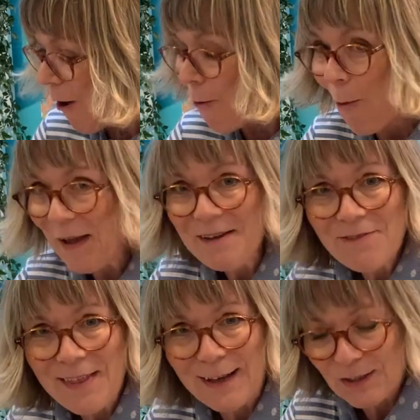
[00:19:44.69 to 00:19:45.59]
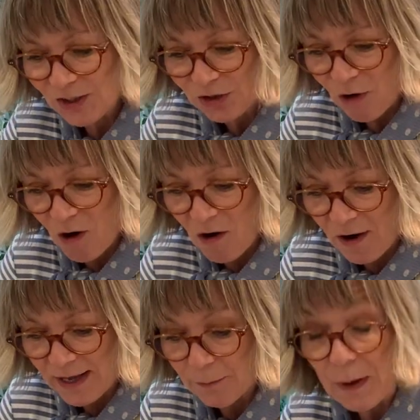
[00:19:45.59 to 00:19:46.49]
Wait for that to
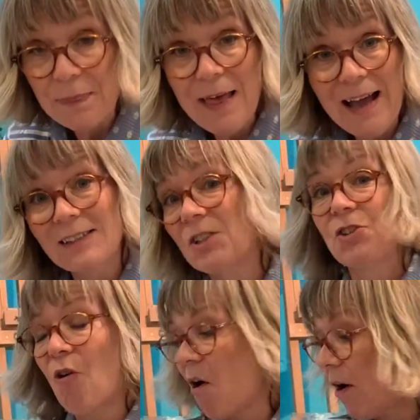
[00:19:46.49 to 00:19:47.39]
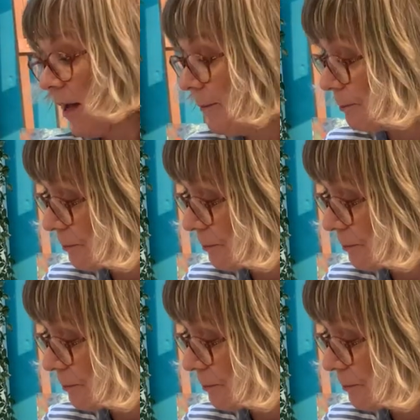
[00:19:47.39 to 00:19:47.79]
dry, and when that's dry,